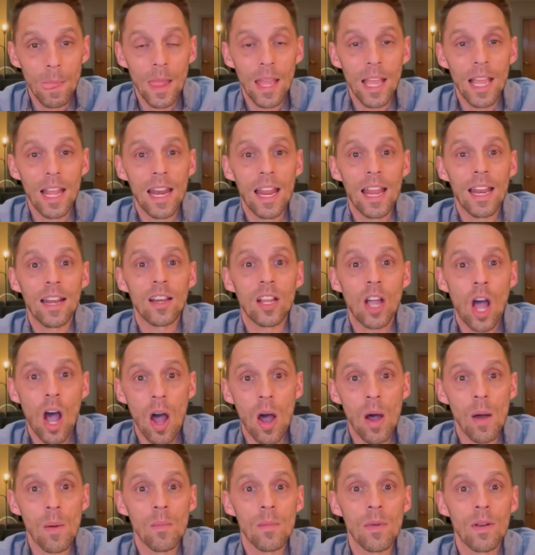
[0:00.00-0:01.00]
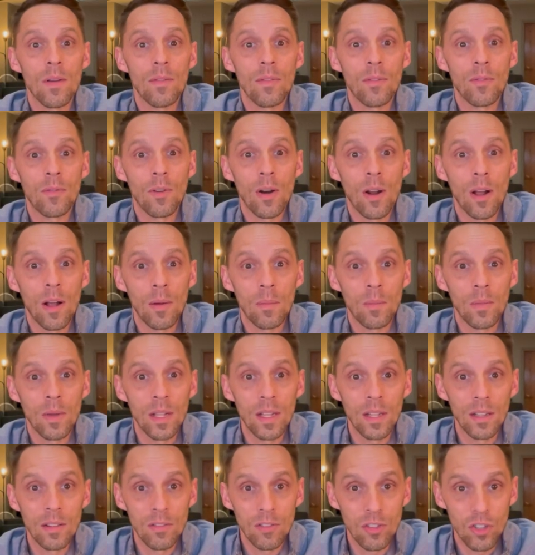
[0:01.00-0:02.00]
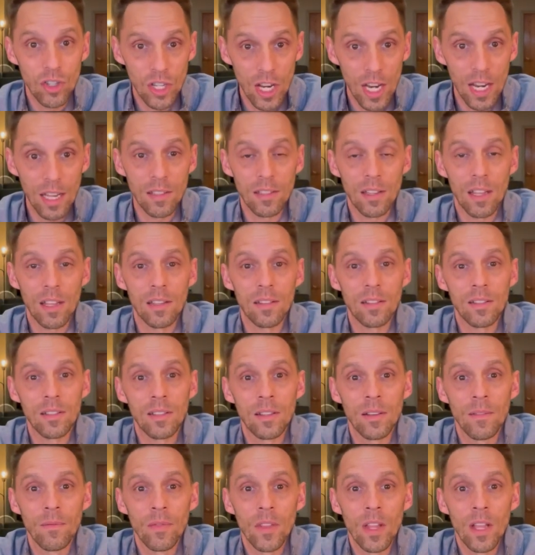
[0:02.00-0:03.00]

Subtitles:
It had come from Jesus.